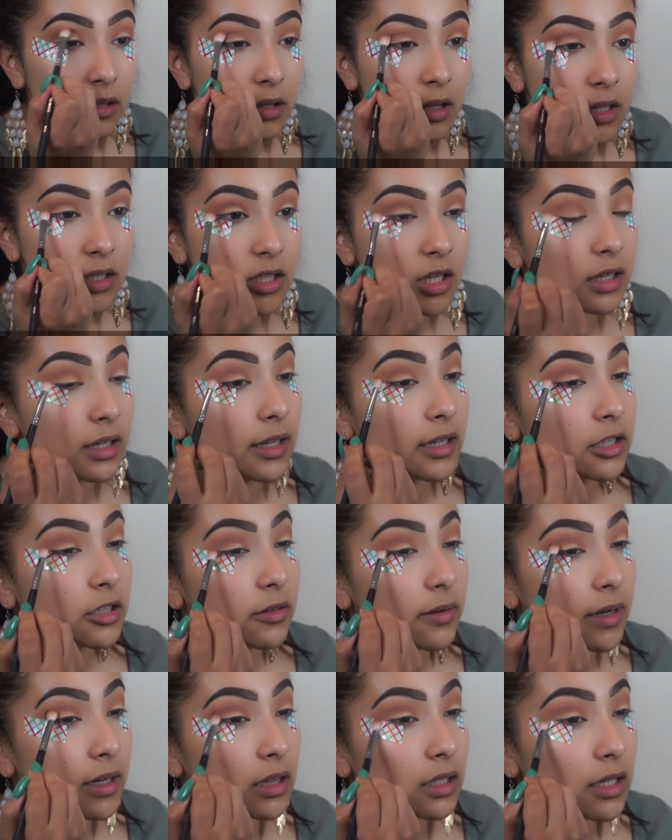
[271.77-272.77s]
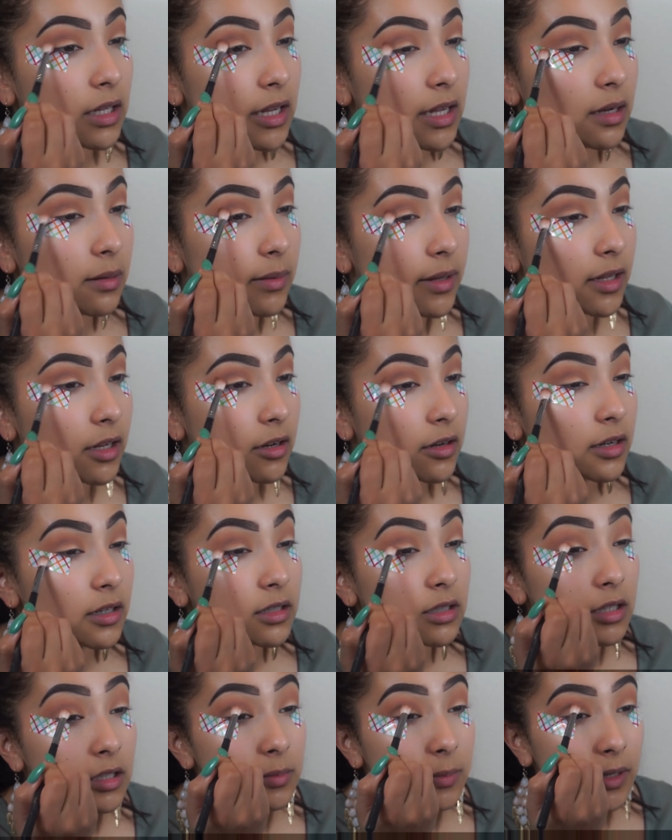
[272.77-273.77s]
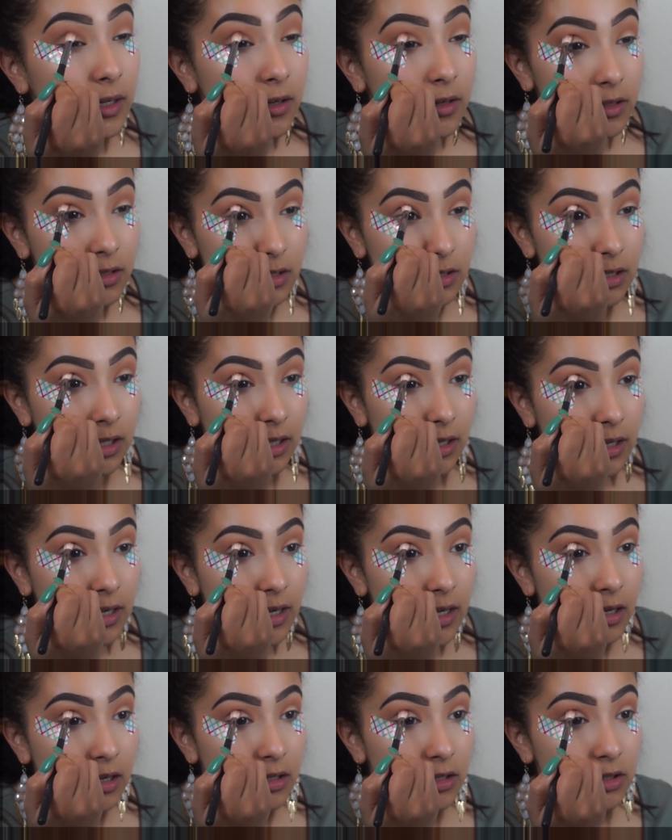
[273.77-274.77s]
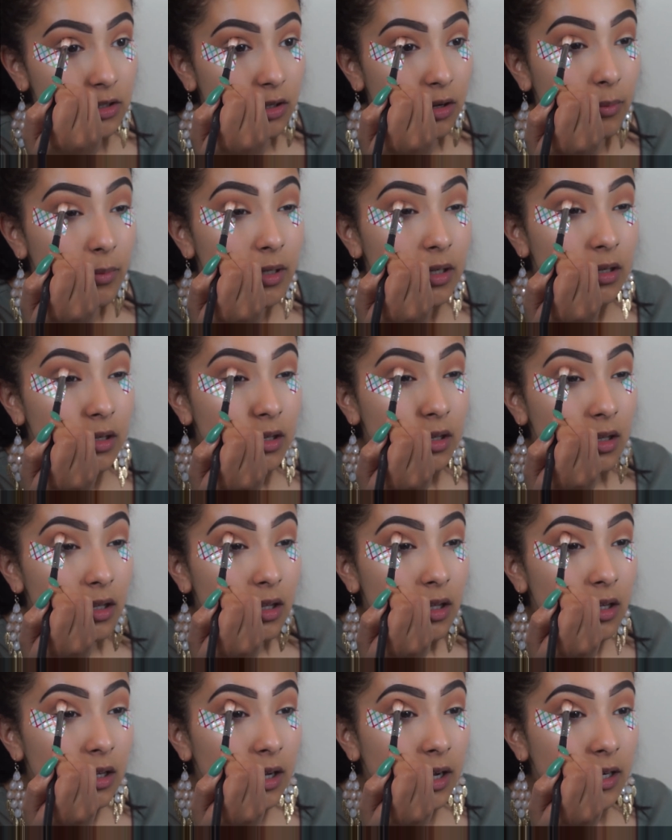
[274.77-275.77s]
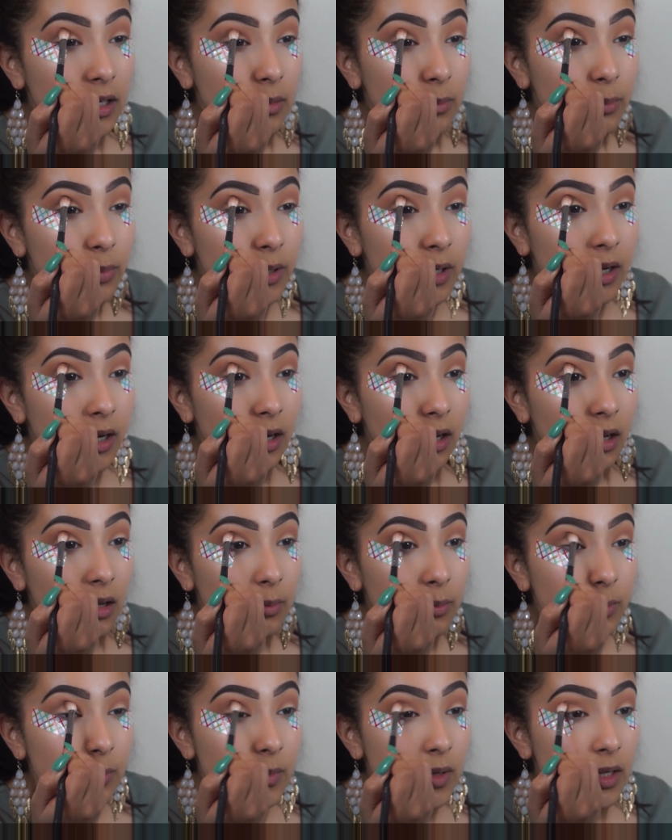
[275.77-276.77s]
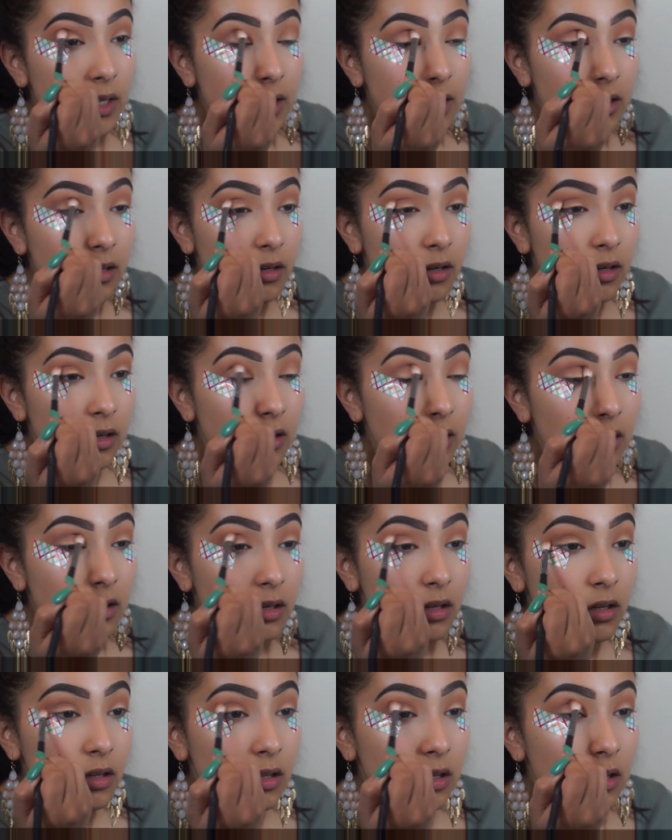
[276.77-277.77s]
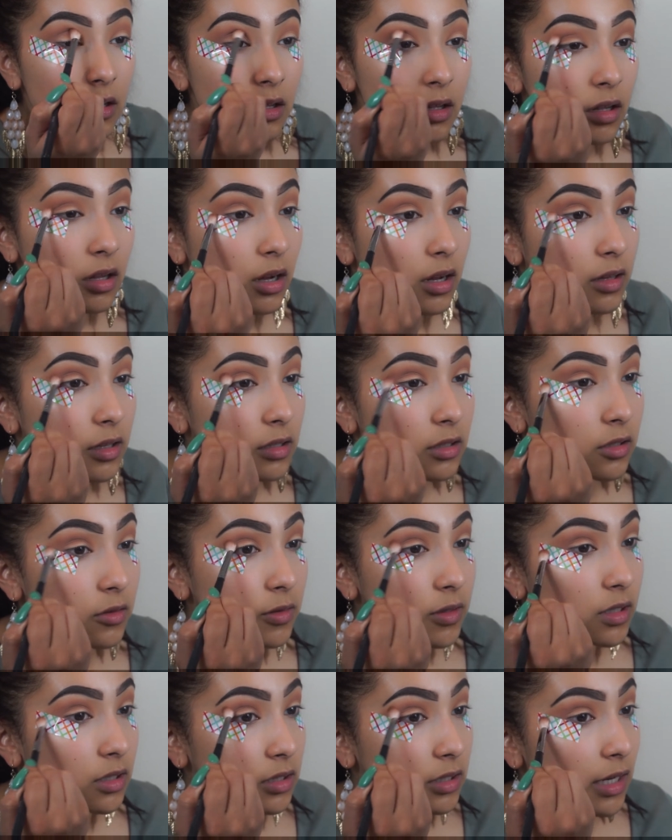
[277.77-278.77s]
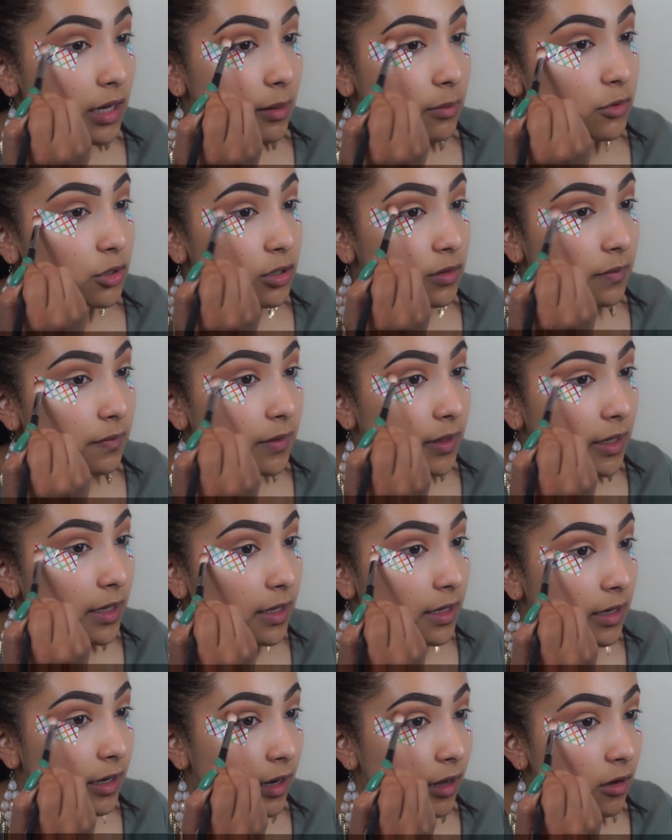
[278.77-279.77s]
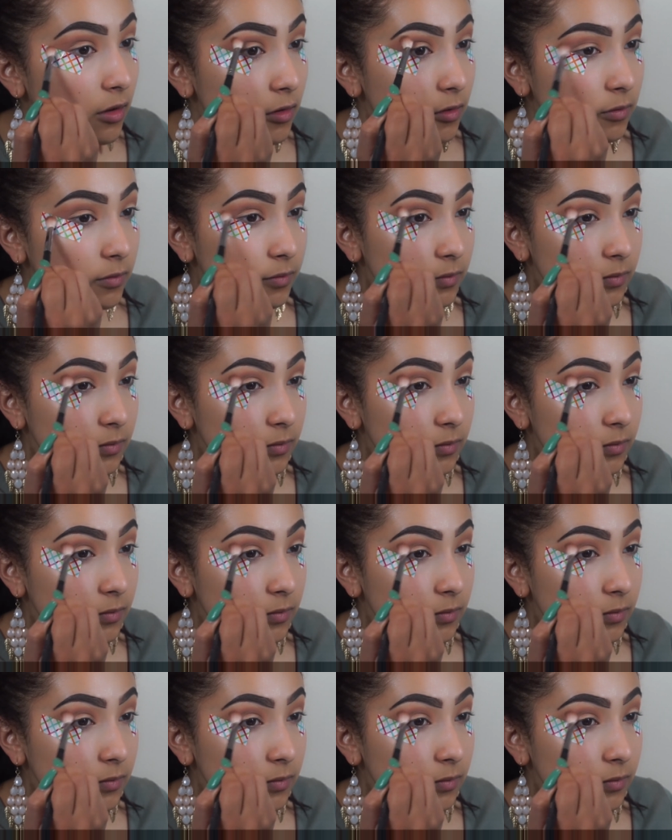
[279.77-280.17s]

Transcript: It's not like directly in my crease, because my crease is like here, so I'm going to kind of bring it up here. And then doing the same, just flicking it out.